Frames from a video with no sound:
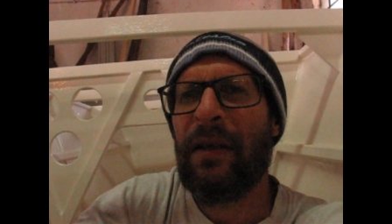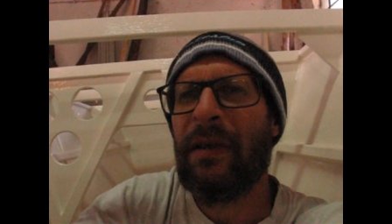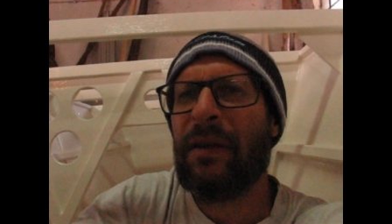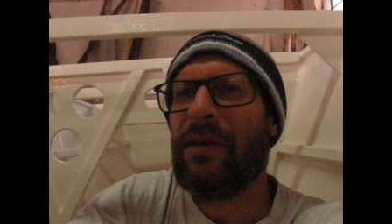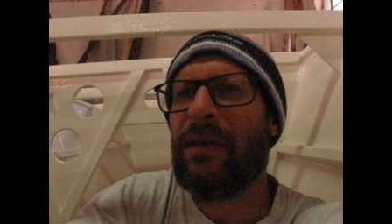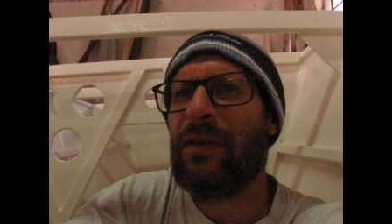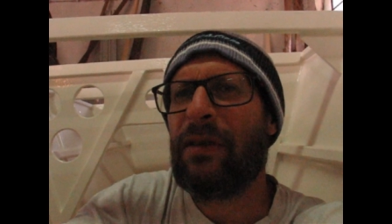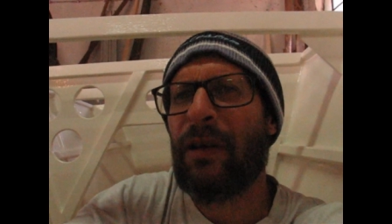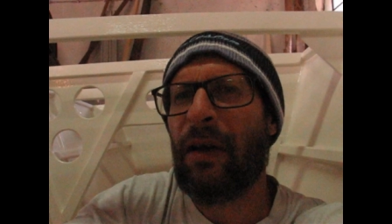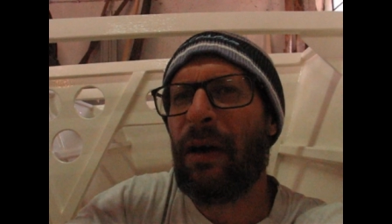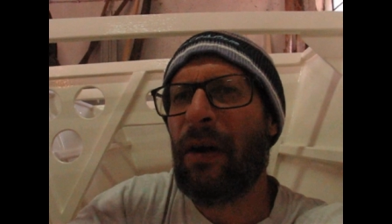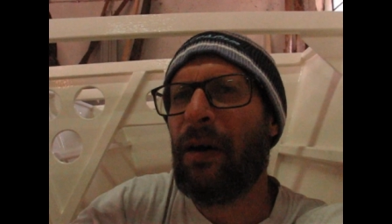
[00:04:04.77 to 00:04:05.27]

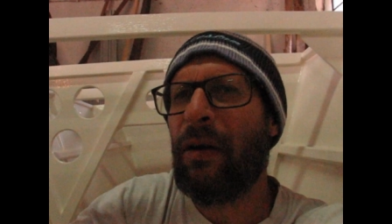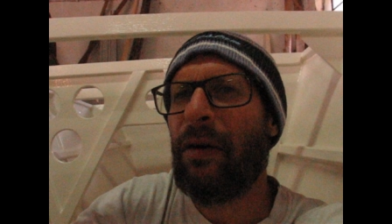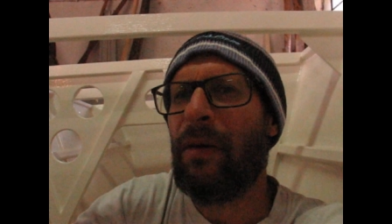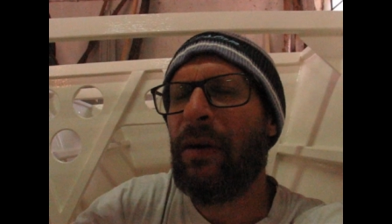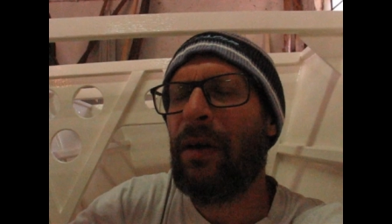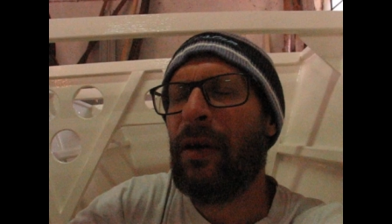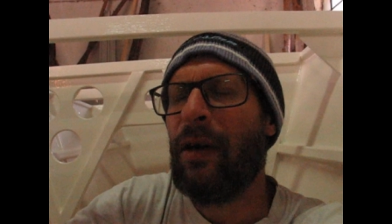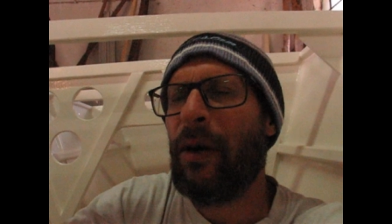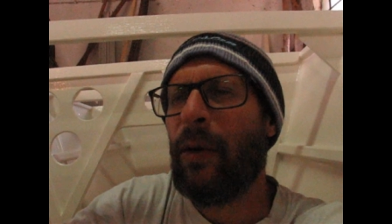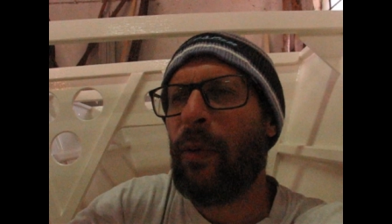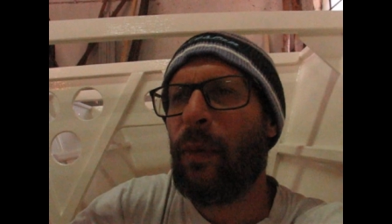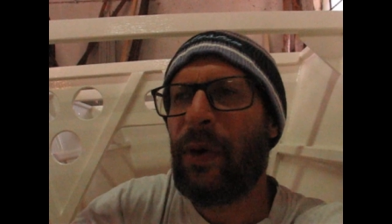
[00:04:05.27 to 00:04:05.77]

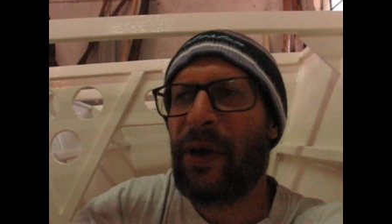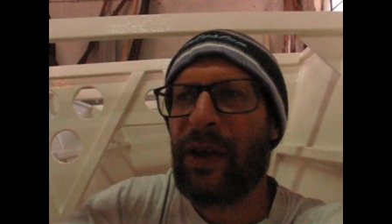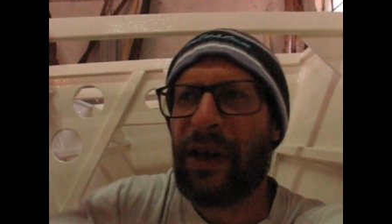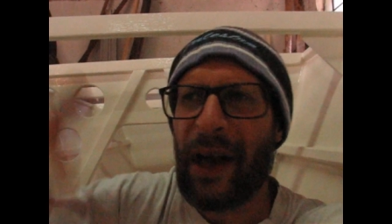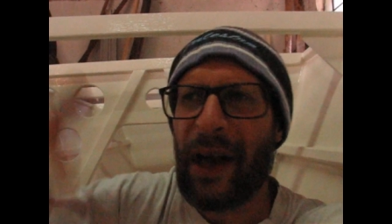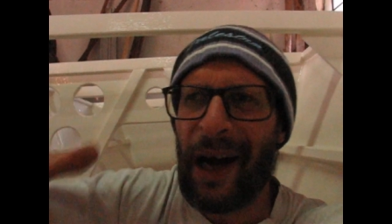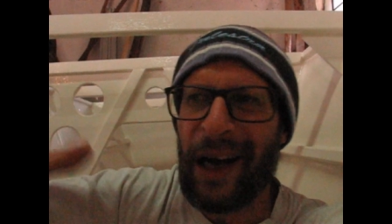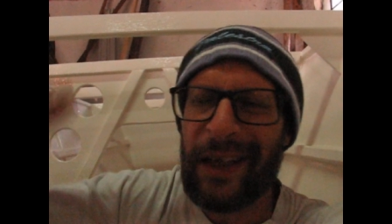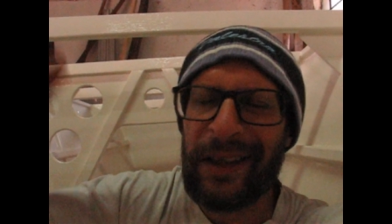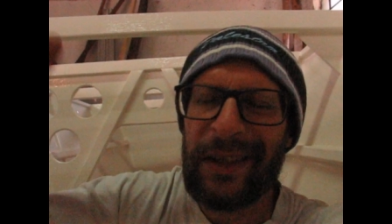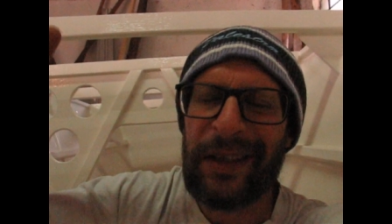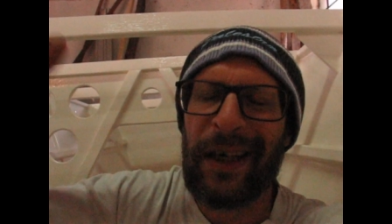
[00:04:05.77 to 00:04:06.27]
So we're
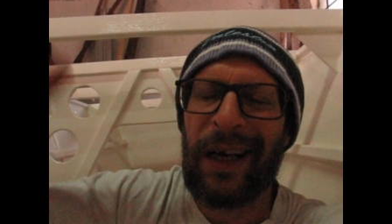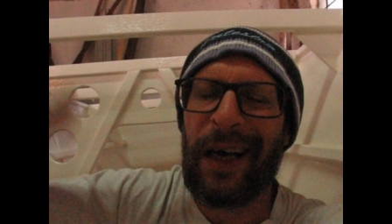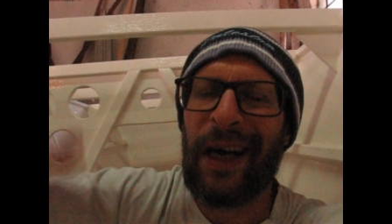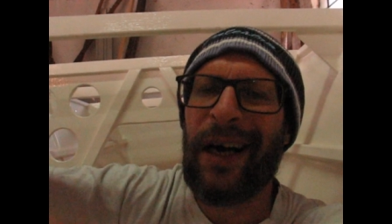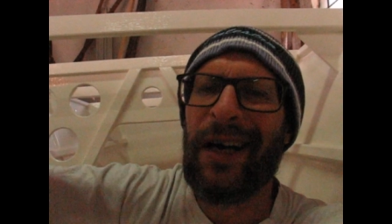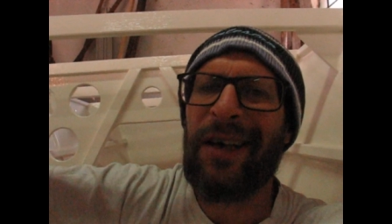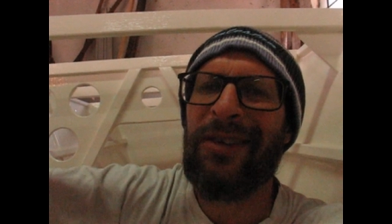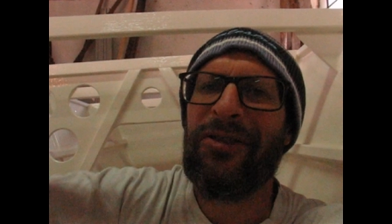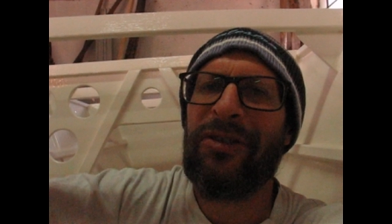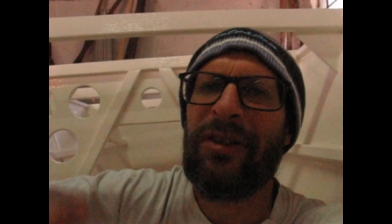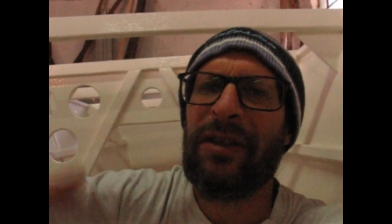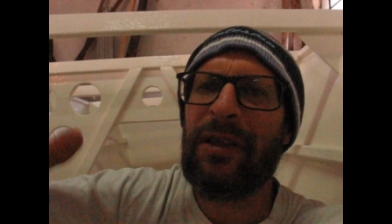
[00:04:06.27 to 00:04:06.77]
under
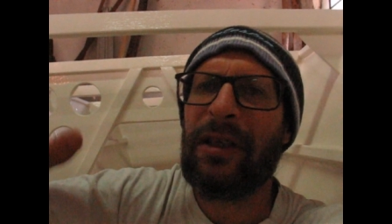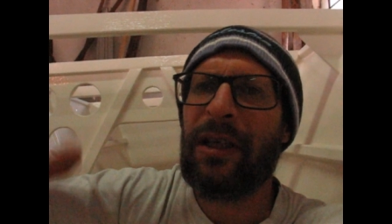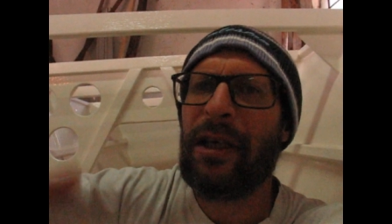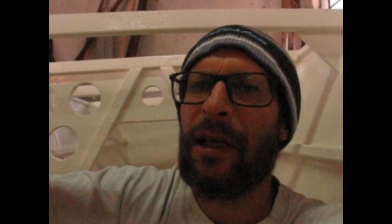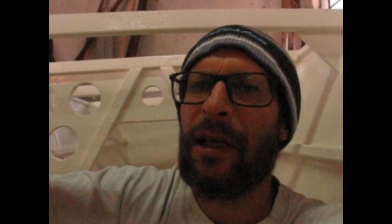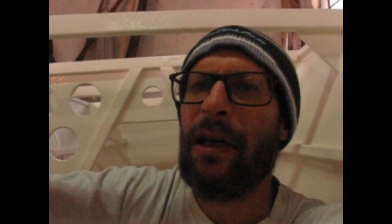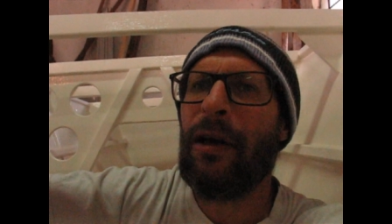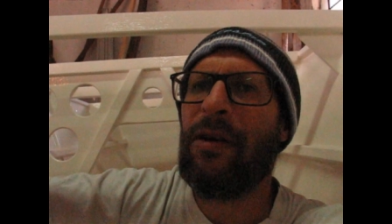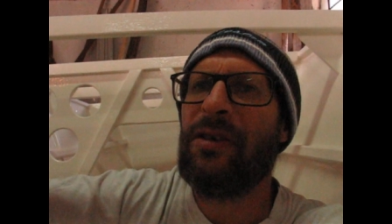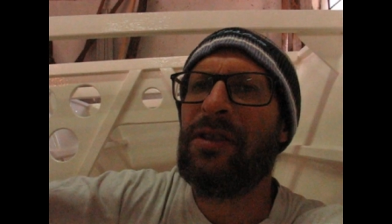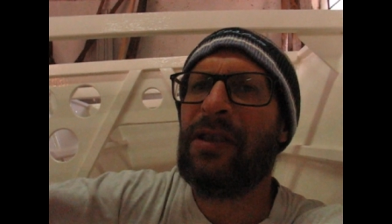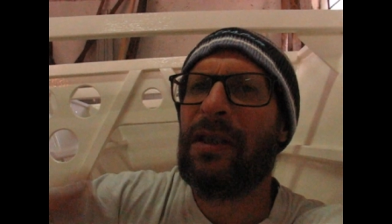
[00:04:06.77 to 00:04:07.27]
100
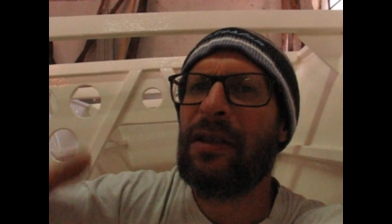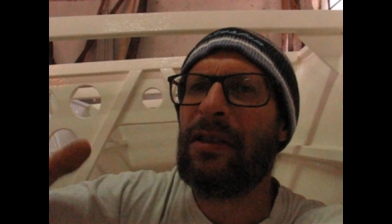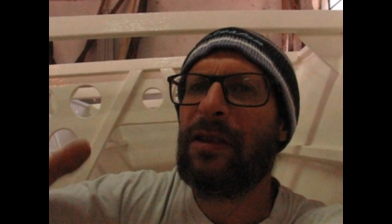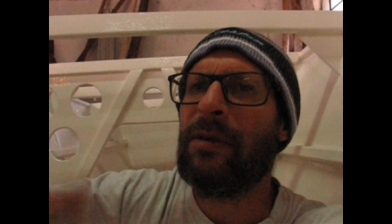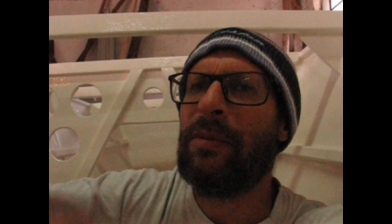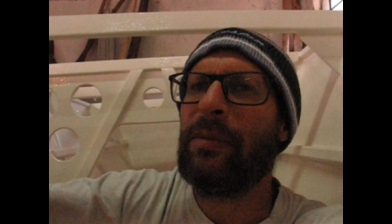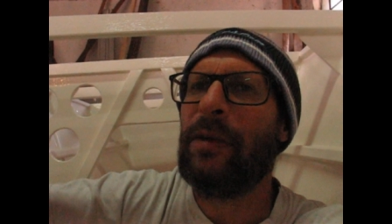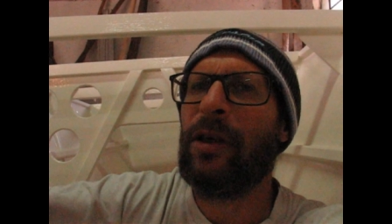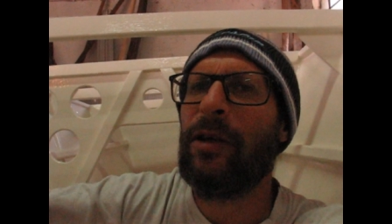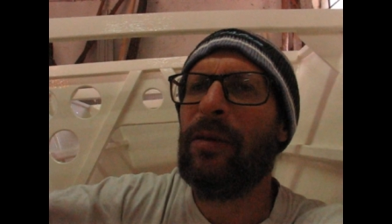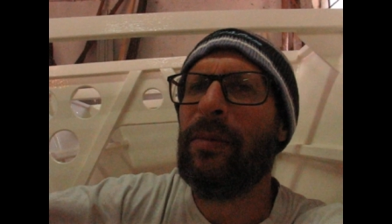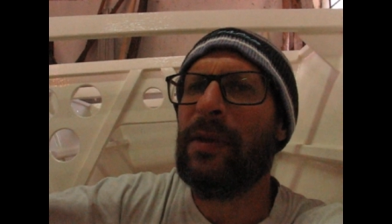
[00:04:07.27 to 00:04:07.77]
kilos at the
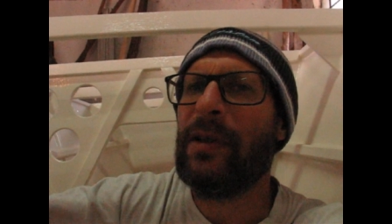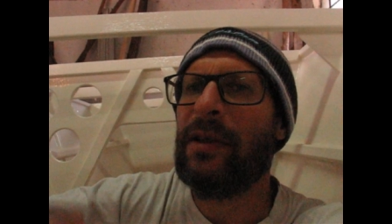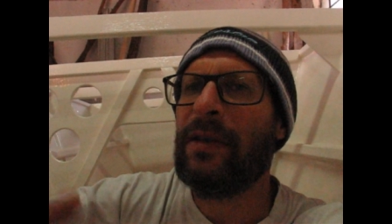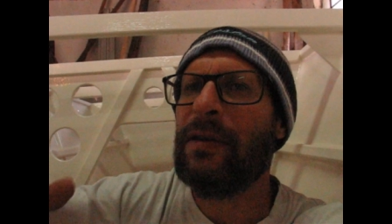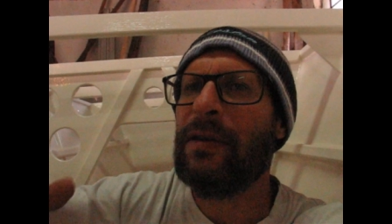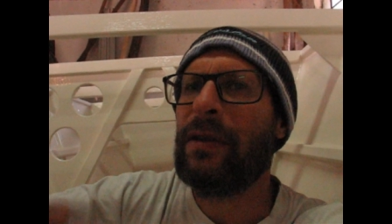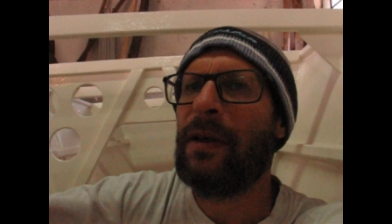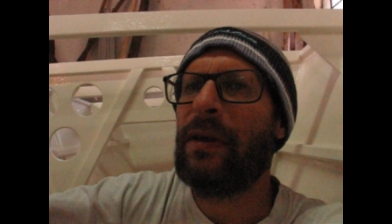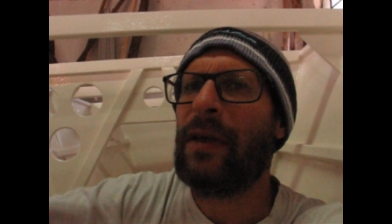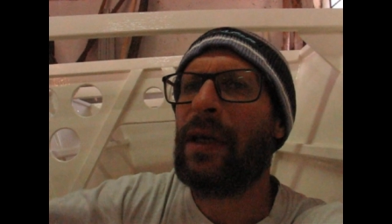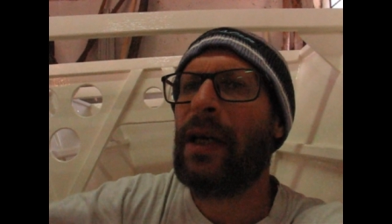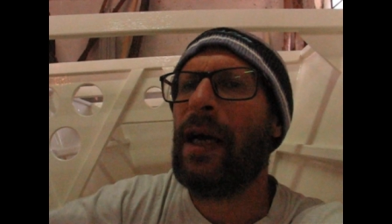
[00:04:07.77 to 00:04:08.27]

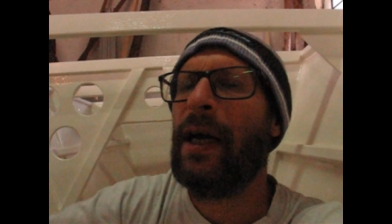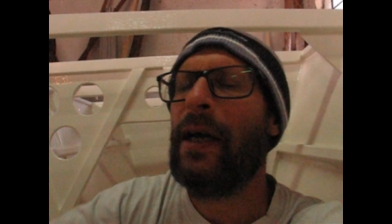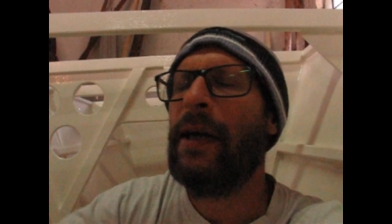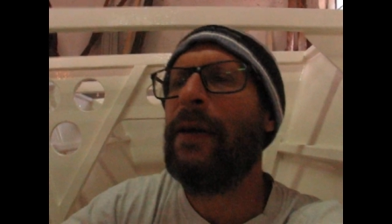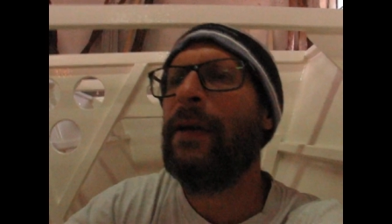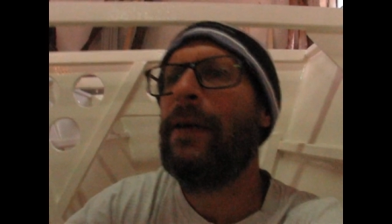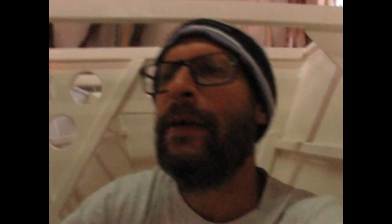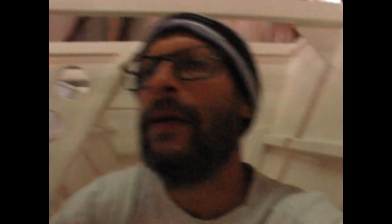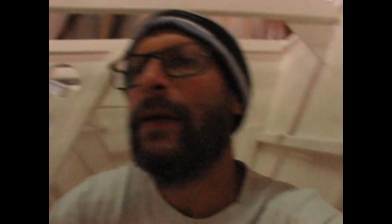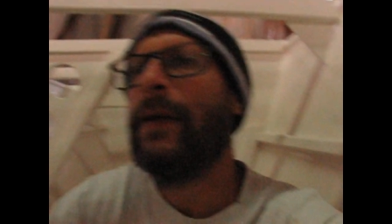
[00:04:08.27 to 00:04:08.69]
moment, okay?